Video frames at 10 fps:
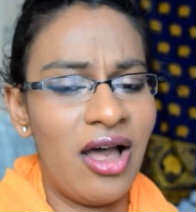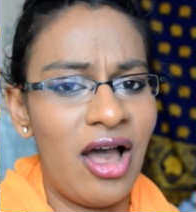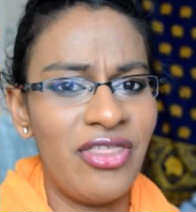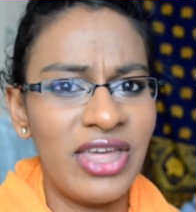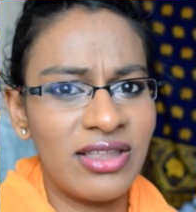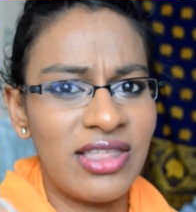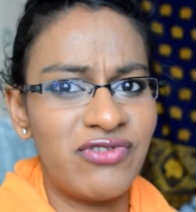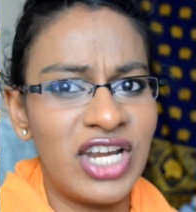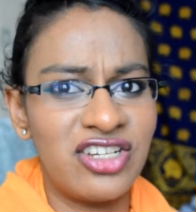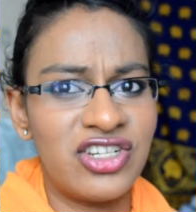I think
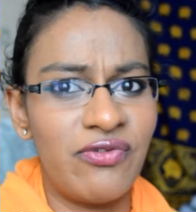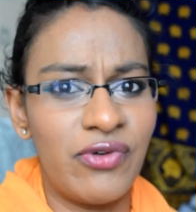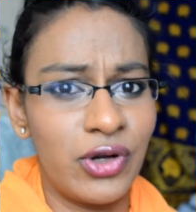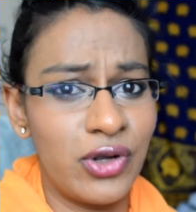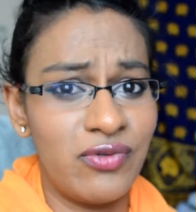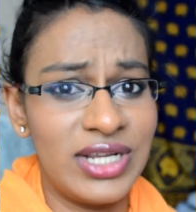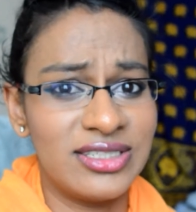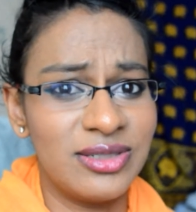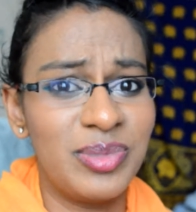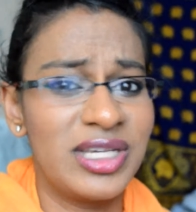they've changed it for a good
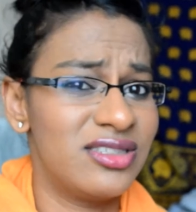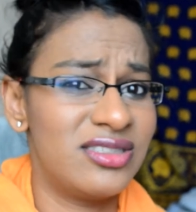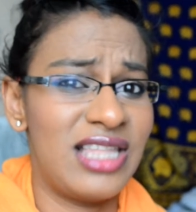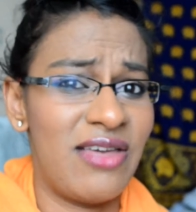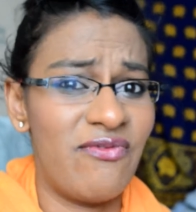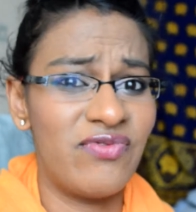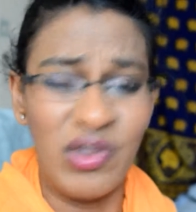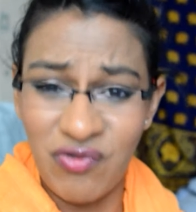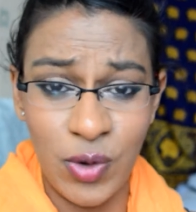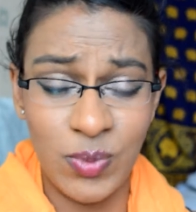reason, because the
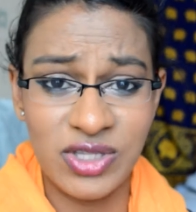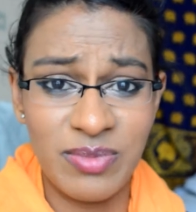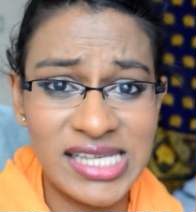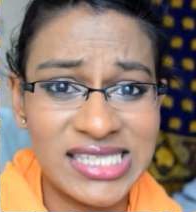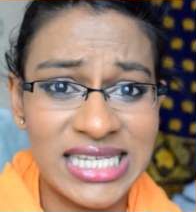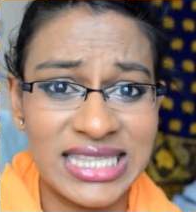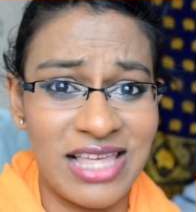film was amazing.